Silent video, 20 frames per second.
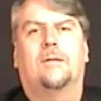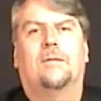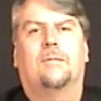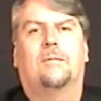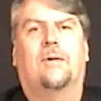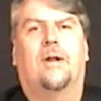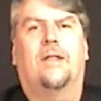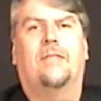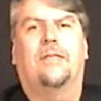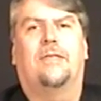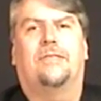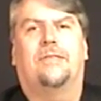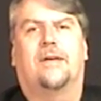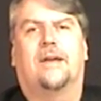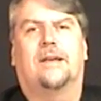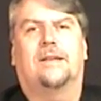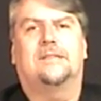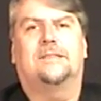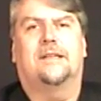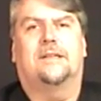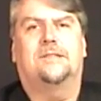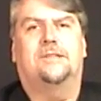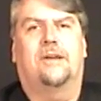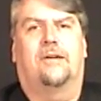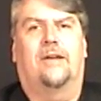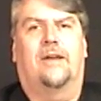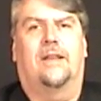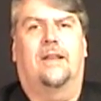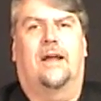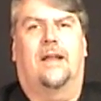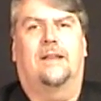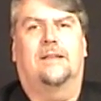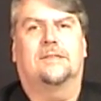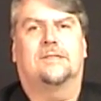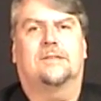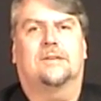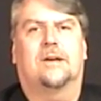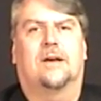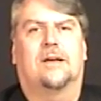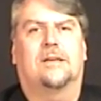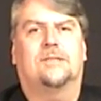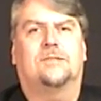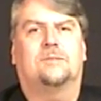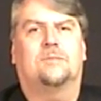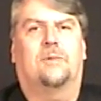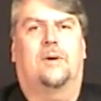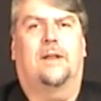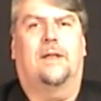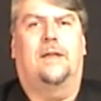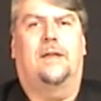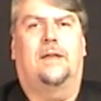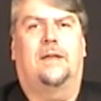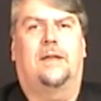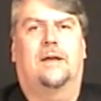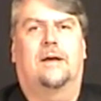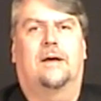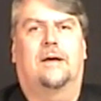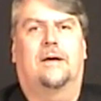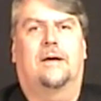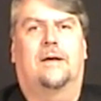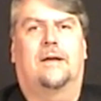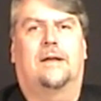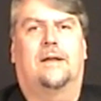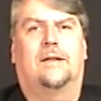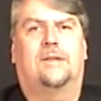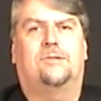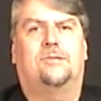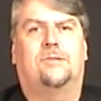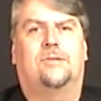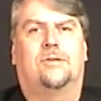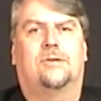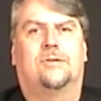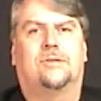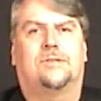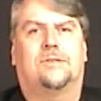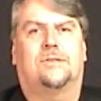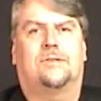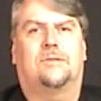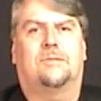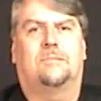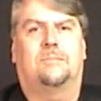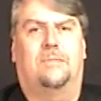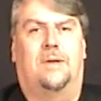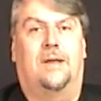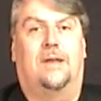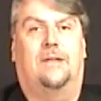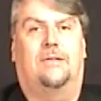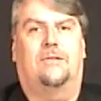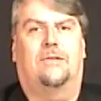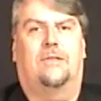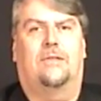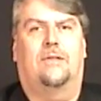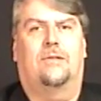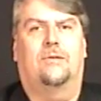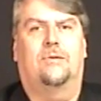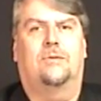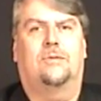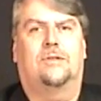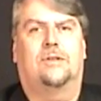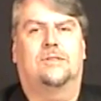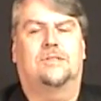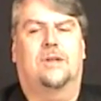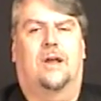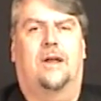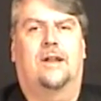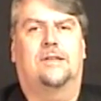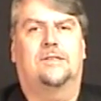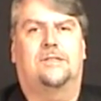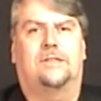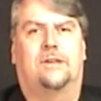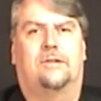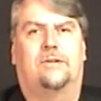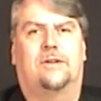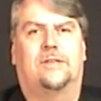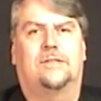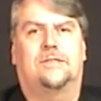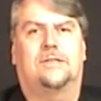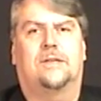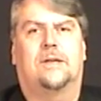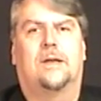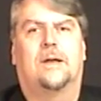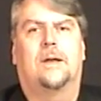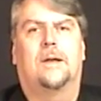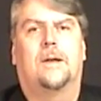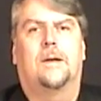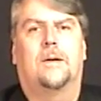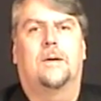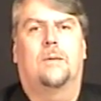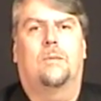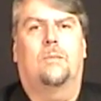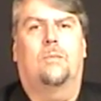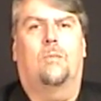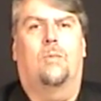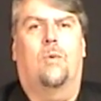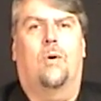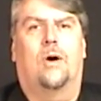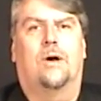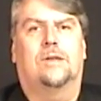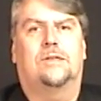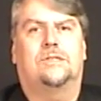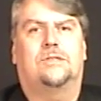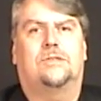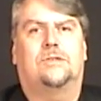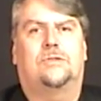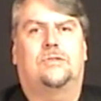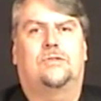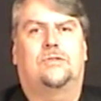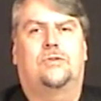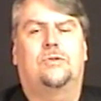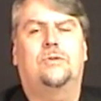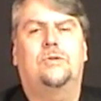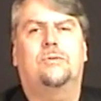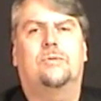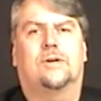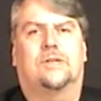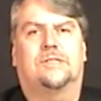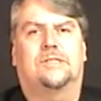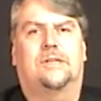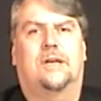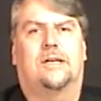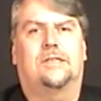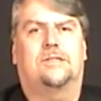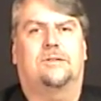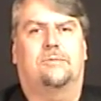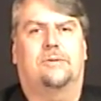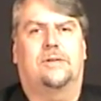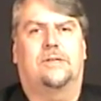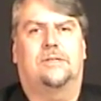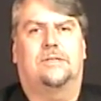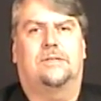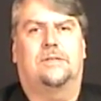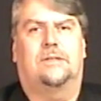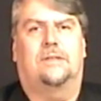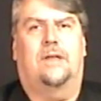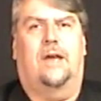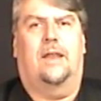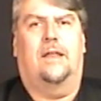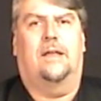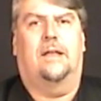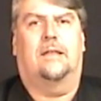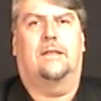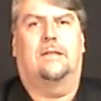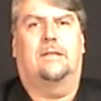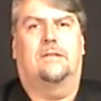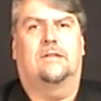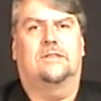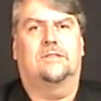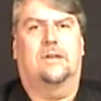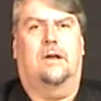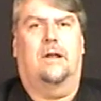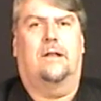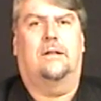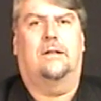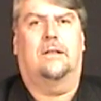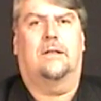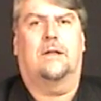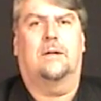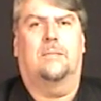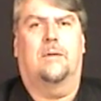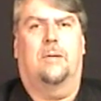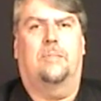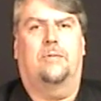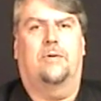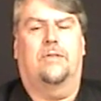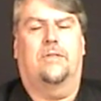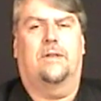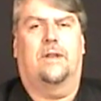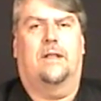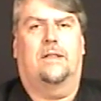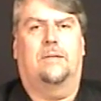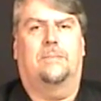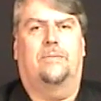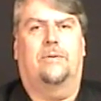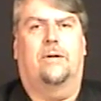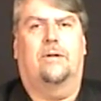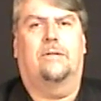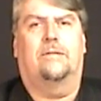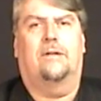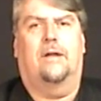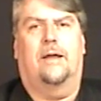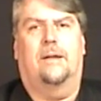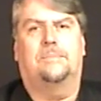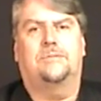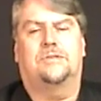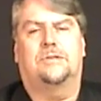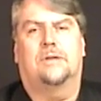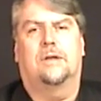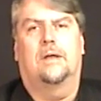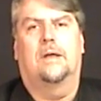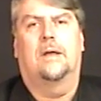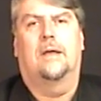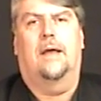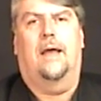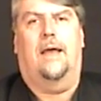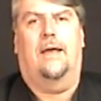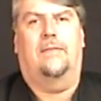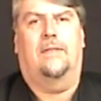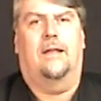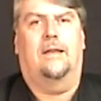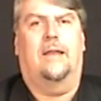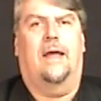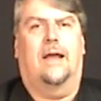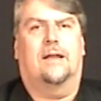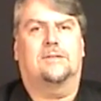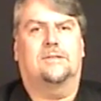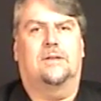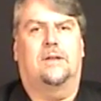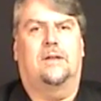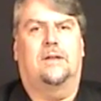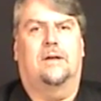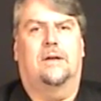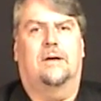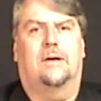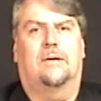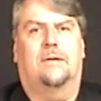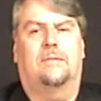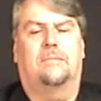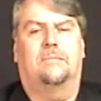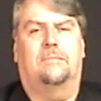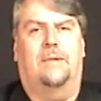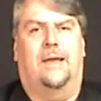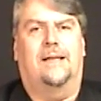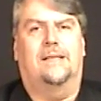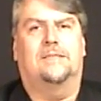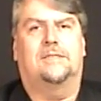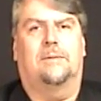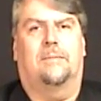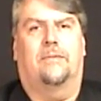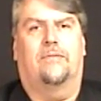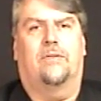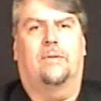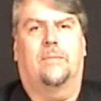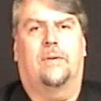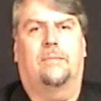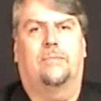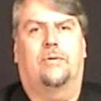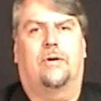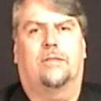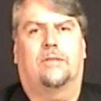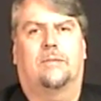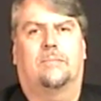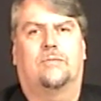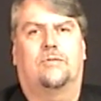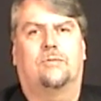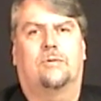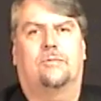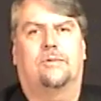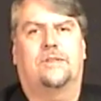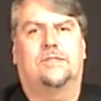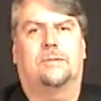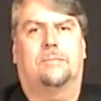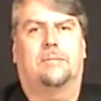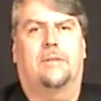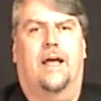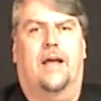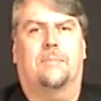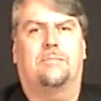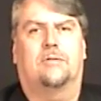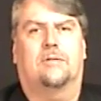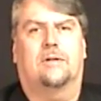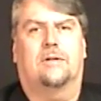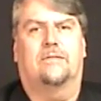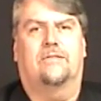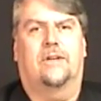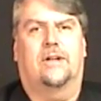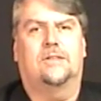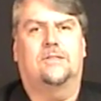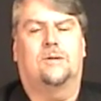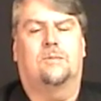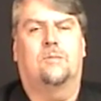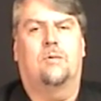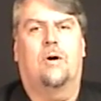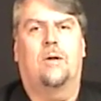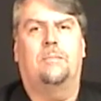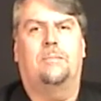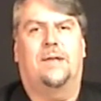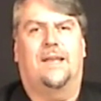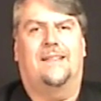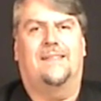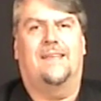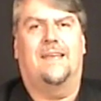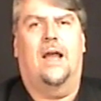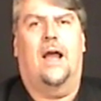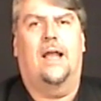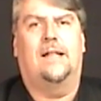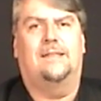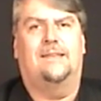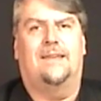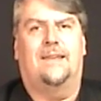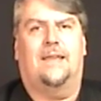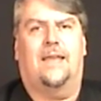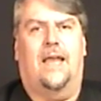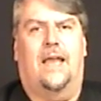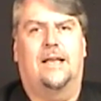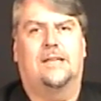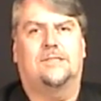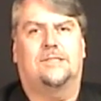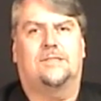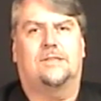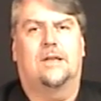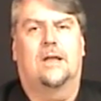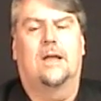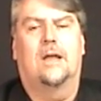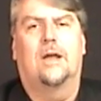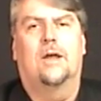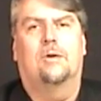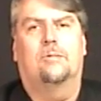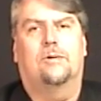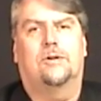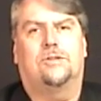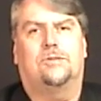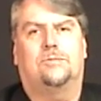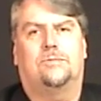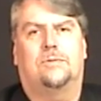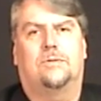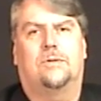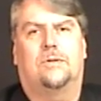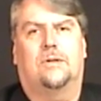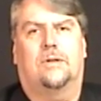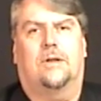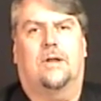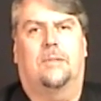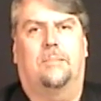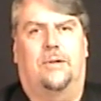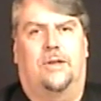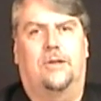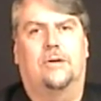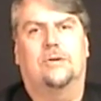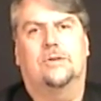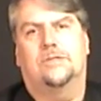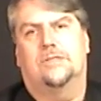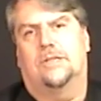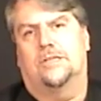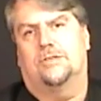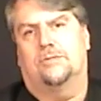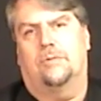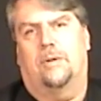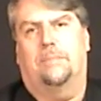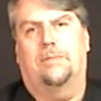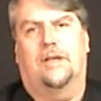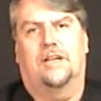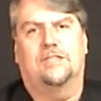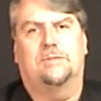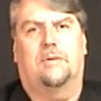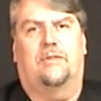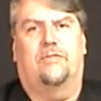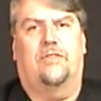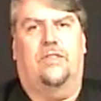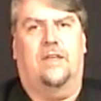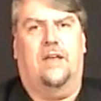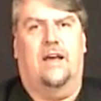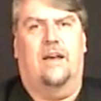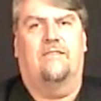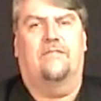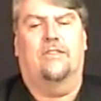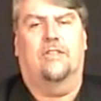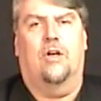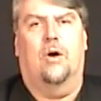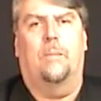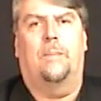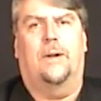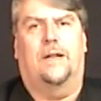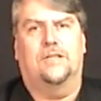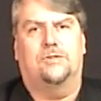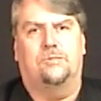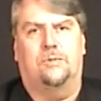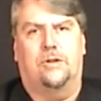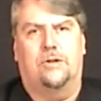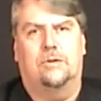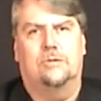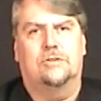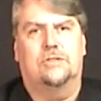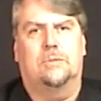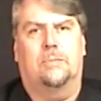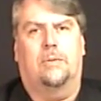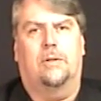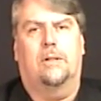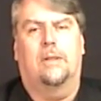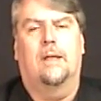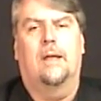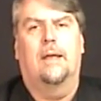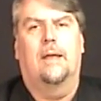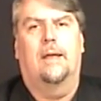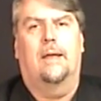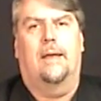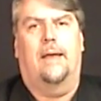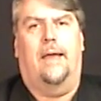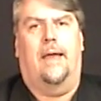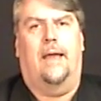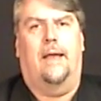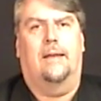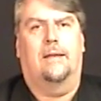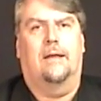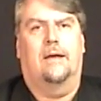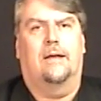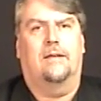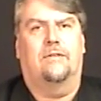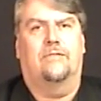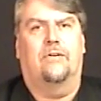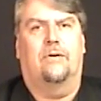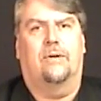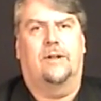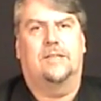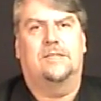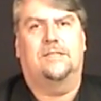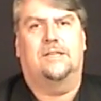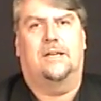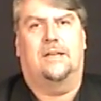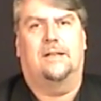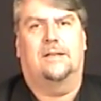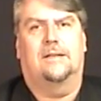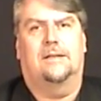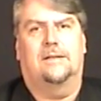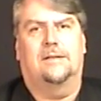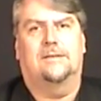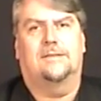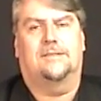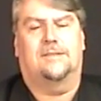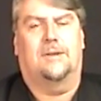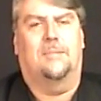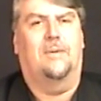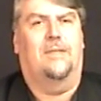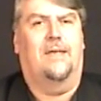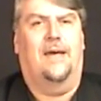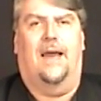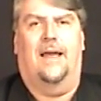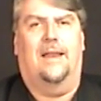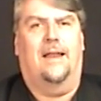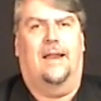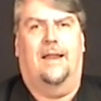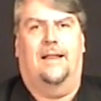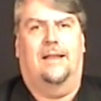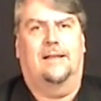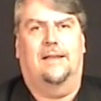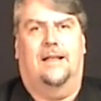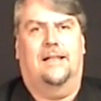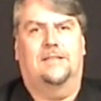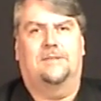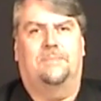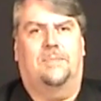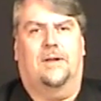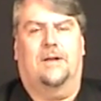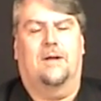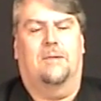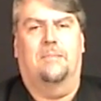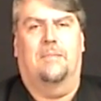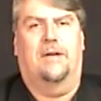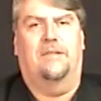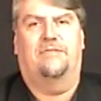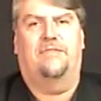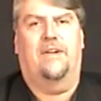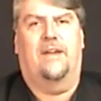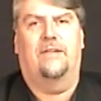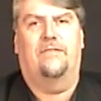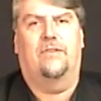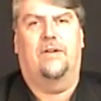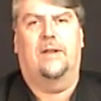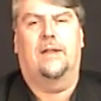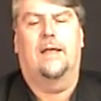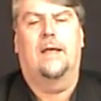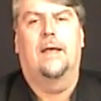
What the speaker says: One of the things that Jerry and I discussed when he introduced me to the new designer series was 2 new accessories that he had designed and come up with and had the prototypes, and then actually made some of them and brought them to a recent Blackpool convention, one being the ID case, which can be used as a replacement for the envelope, and it's reusable. And you've already seen some of that, and it's become my favorite.